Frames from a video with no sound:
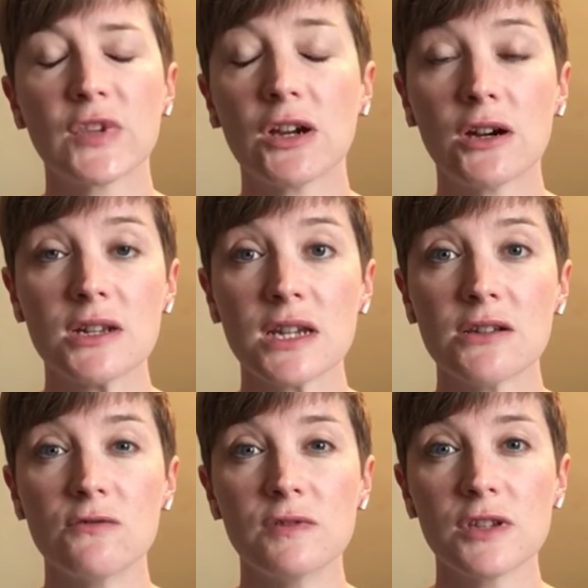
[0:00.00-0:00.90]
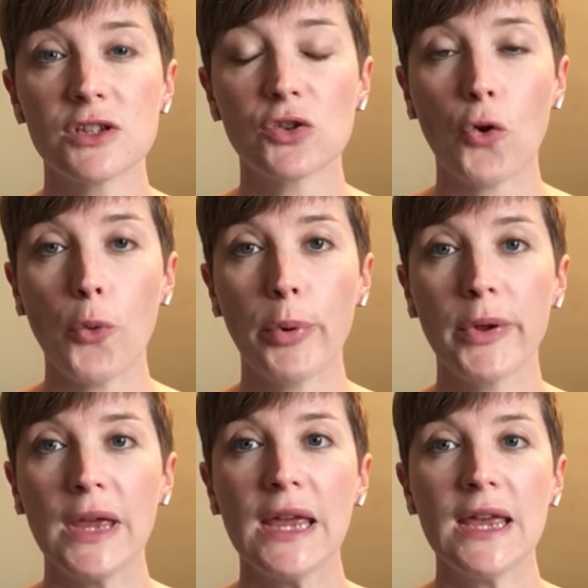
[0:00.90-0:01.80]
cardigan over the top.
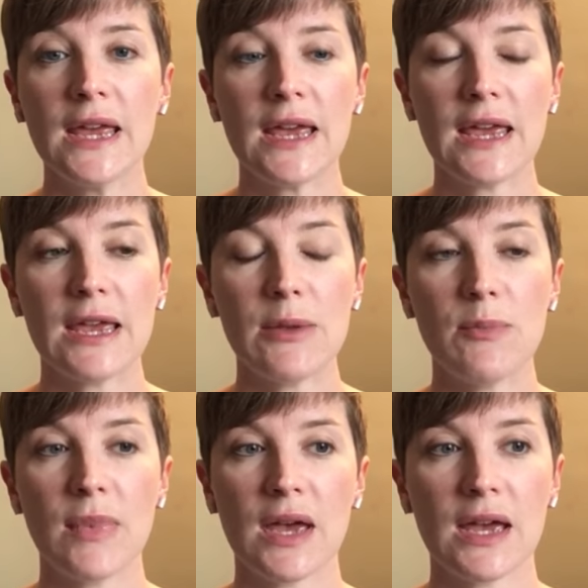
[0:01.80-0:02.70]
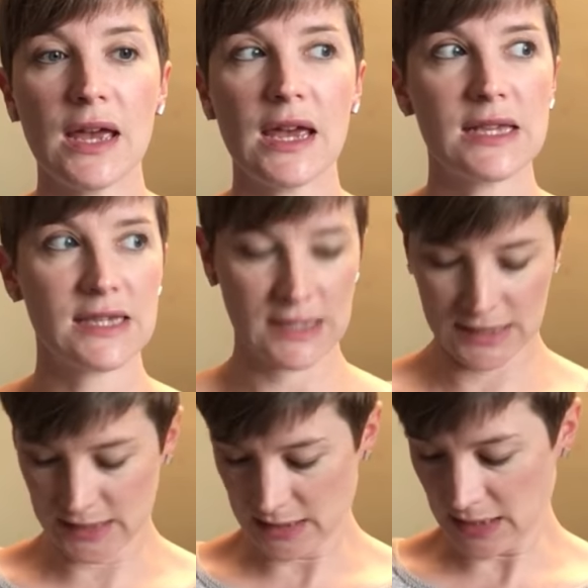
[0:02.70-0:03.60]

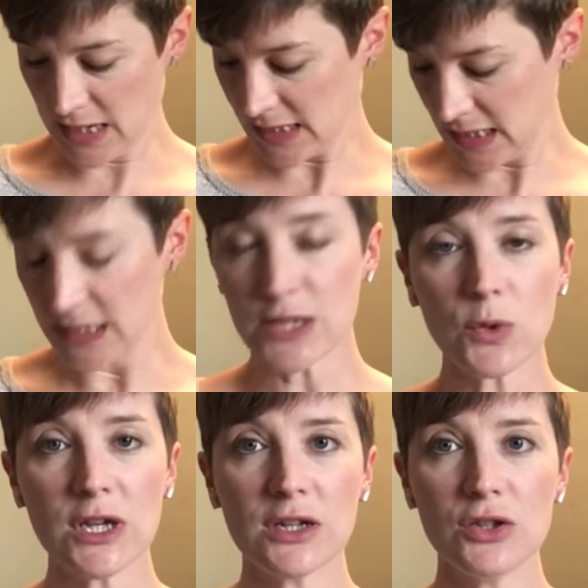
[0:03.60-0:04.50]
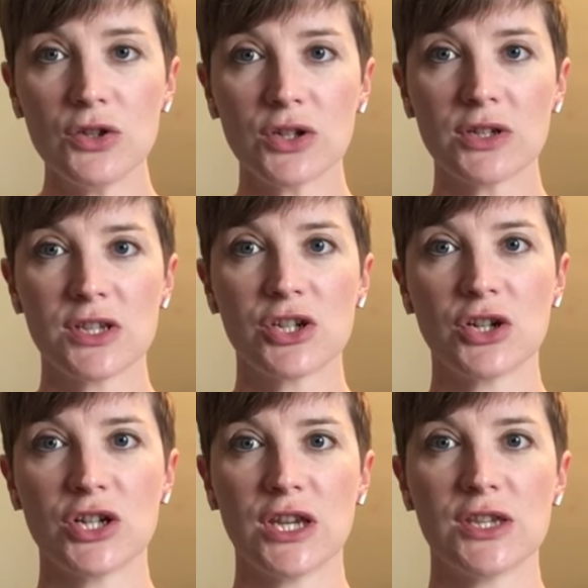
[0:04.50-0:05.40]
It's, like I said, it's quite an unusual
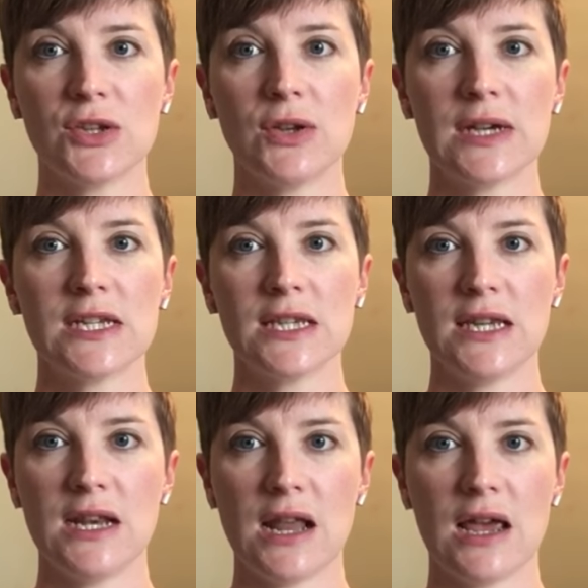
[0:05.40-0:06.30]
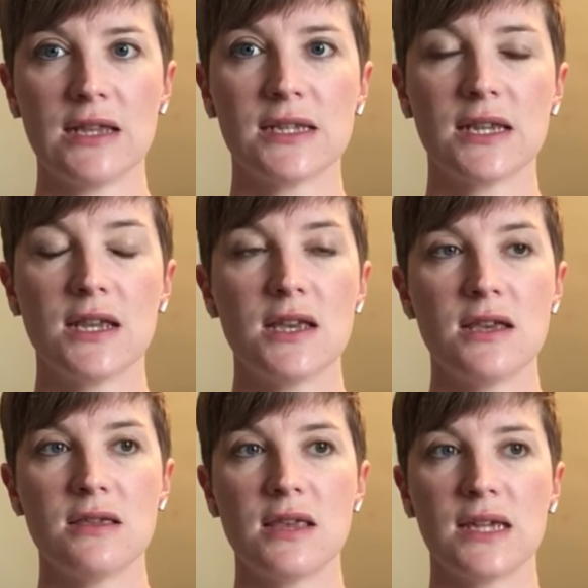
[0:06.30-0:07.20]
construction. So you actually knit
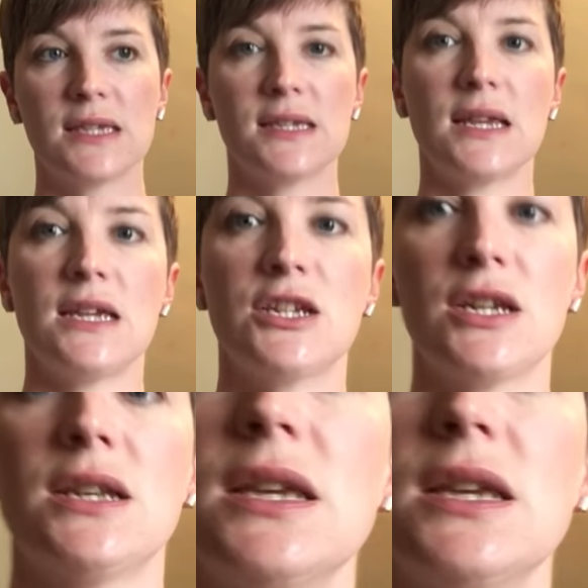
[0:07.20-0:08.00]
this section